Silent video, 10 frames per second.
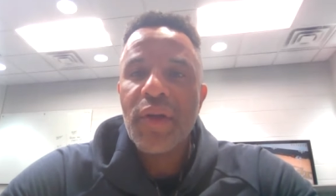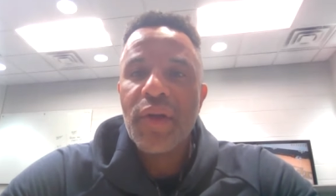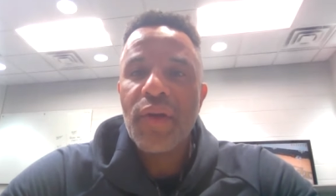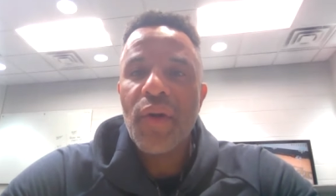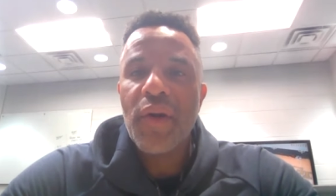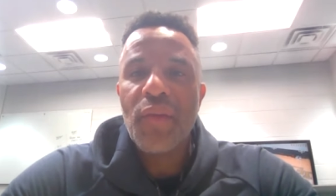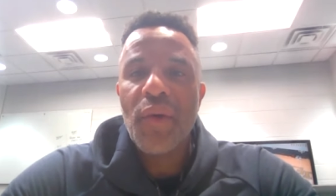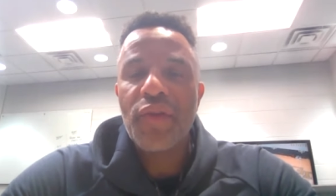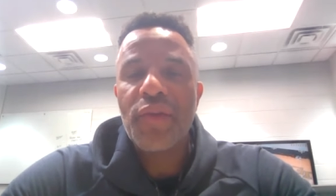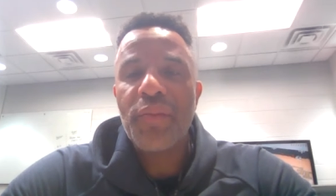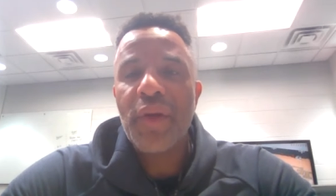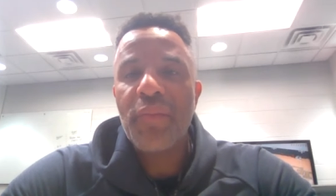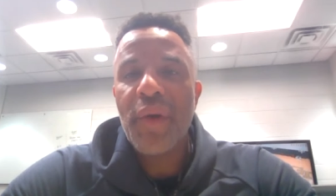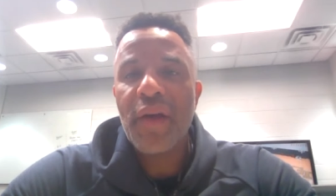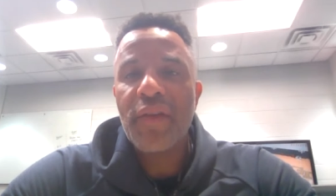you know, and he wants to be the
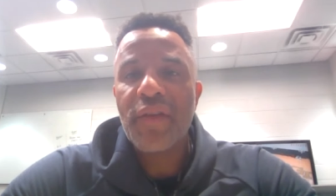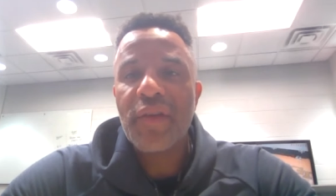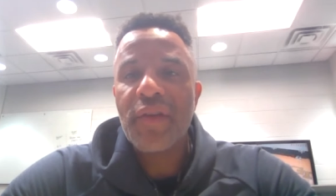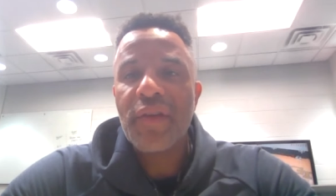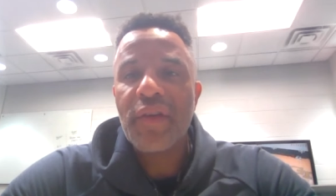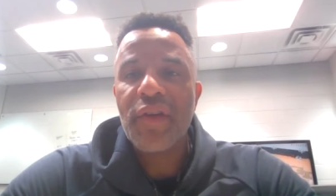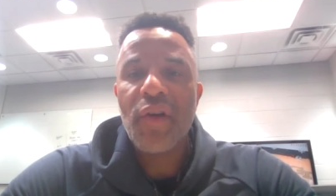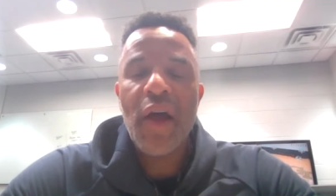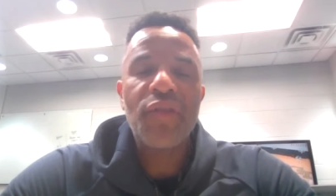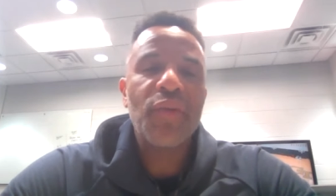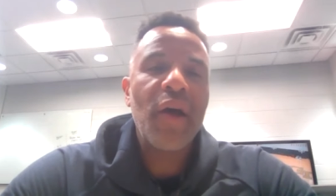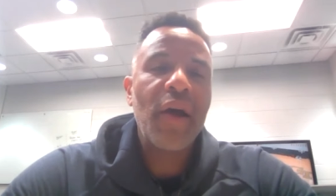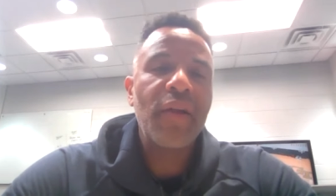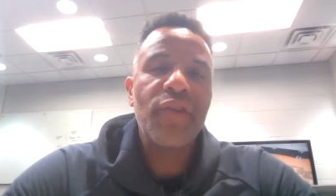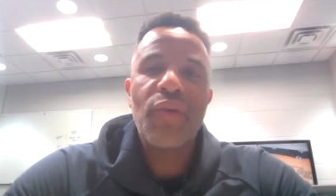best. And, you know, that's what
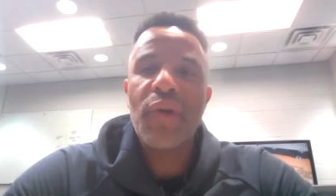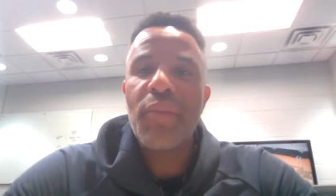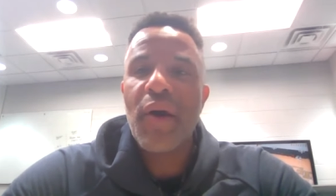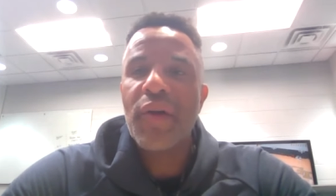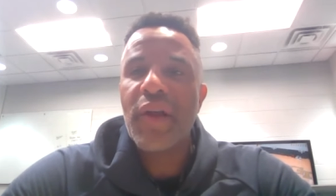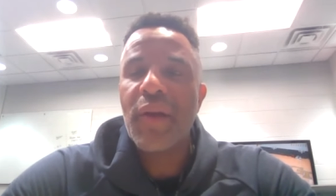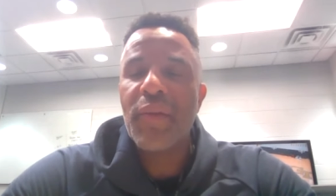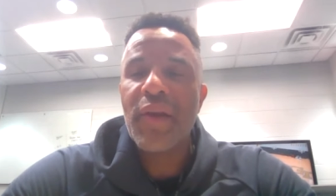I enjoy about him.